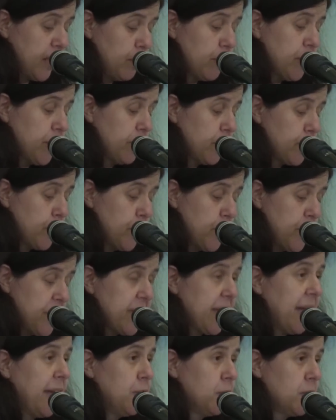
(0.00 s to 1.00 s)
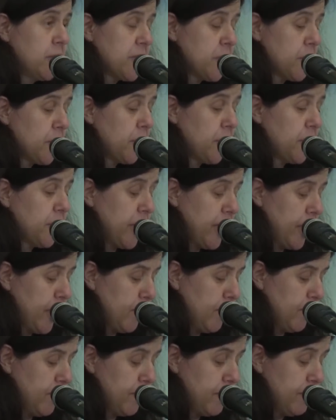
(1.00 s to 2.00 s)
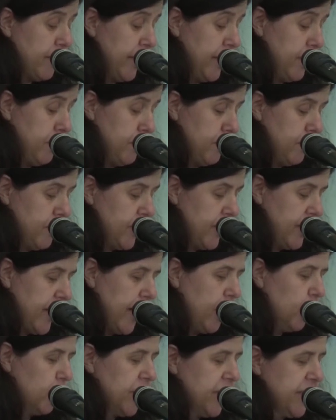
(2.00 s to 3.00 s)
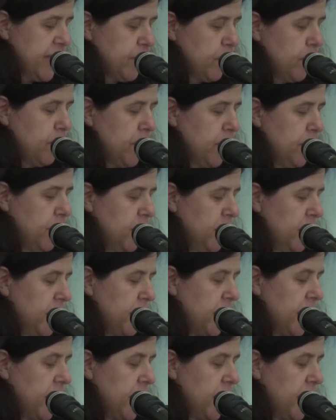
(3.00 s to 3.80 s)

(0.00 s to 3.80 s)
number of groups and also ran outings for people.